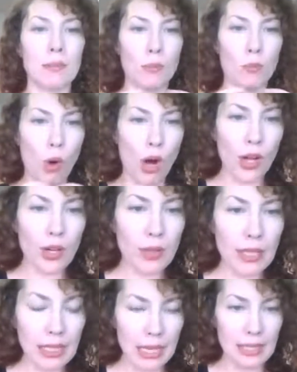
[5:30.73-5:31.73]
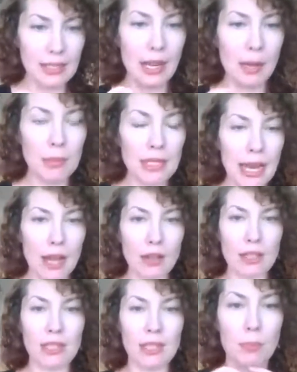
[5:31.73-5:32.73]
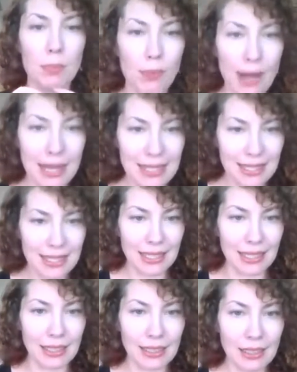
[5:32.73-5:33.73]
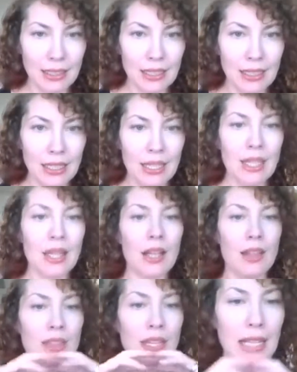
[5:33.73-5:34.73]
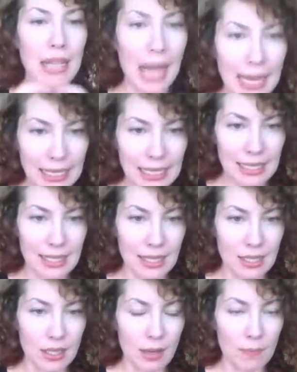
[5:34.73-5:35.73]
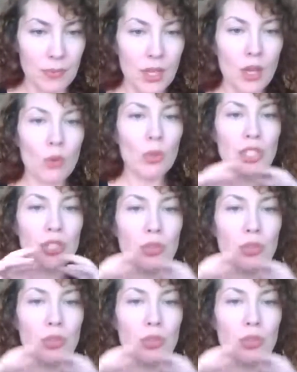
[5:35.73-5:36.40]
watering and dumbing down and suppressing the guidance system, which